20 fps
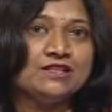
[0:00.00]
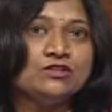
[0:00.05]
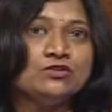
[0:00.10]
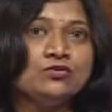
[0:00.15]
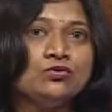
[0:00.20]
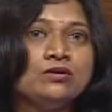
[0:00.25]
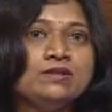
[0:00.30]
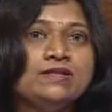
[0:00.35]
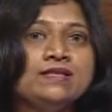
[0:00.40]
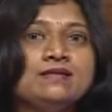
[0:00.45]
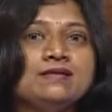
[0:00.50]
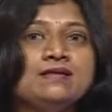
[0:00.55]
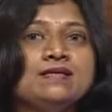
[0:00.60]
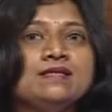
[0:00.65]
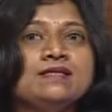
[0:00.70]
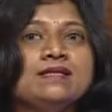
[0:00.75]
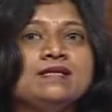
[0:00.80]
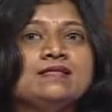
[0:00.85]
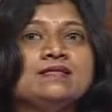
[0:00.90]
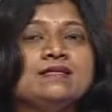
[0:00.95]
So these
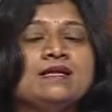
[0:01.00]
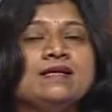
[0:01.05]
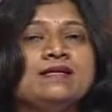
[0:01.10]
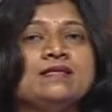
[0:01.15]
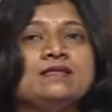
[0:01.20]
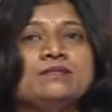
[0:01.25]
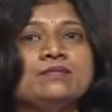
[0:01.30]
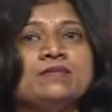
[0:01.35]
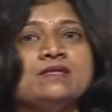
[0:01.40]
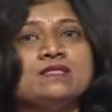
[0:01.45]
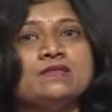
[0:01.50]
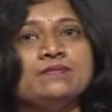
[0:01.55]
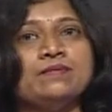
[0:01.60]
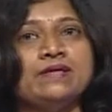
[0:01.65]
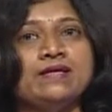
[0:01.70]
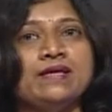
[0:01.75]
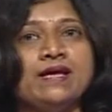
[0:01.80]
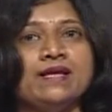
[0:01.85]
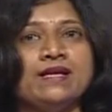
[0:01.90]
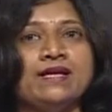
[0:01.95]
leaching studies must be
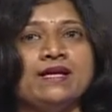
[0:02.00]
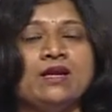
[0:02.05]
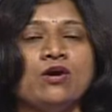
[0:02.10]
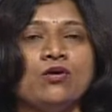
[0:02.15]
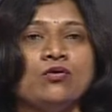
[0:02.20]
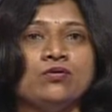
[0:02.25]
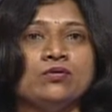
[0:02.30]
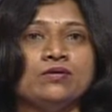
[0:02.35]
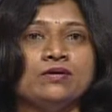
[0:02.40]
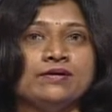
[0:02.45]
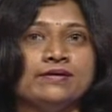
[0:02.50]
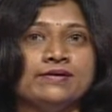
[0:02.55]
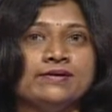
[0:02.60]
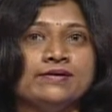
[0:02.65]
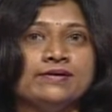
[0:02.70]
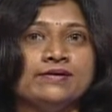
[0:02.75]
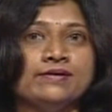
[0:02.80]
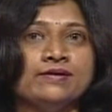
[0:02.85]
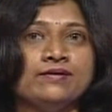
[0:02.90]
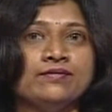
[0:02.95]
carried out.
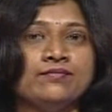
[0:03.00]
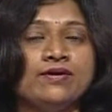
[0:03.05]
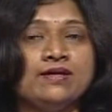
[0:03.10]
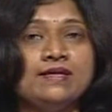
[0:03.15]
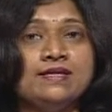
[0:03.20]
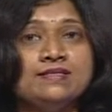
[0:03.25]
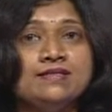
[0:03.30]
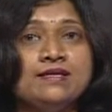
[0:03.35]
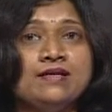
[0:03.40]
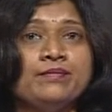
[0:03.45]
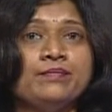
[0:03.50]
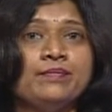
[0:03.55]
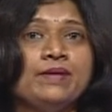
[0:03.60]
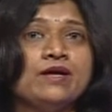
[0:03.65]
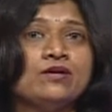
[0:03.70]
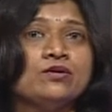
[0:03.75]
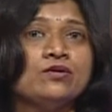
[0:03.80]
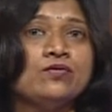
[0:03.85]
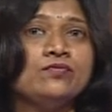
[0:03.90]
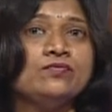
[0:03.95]
What is the
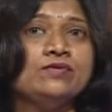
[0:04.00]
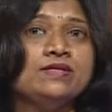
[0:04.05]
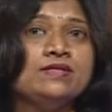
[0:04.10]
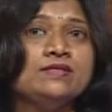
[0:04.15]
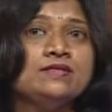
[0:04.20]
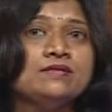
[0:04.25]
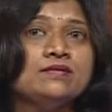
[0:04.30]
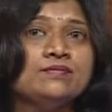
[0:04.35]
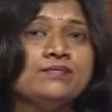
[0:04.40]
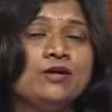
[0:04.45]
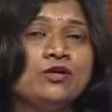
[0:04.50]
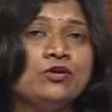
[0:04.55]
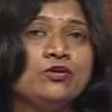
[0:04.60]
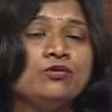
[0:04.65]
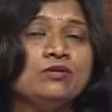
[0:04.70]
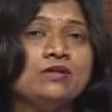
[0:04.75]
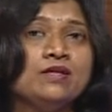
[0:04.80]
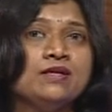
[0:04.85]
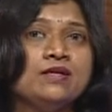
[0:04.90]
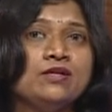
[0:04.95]
impact of this
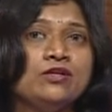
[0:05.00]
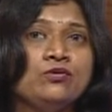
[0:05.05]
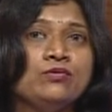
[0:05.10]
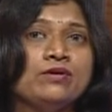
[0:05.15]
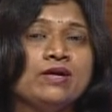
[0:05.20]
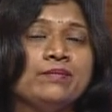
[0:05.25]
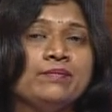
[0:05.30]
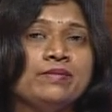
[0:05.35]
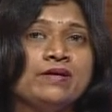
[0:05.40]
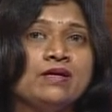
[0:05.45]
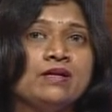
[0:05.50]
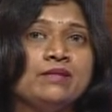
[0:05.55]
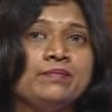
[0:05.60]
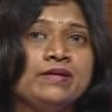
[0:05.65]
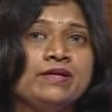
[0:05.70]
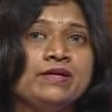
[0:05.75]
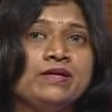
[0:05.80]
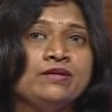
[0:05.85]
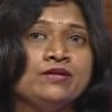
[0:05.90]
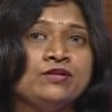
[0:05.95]
particular new chemical
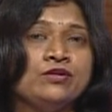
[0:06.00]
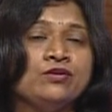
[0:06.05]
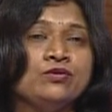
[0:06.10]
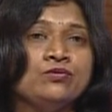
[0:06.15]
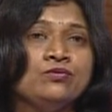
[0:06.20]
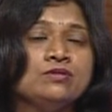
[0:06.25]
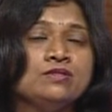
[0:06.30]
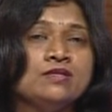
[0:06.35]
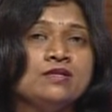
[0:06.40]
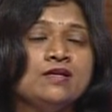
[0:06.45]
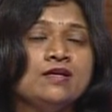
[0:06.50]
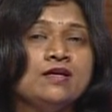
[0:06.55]
being introduced?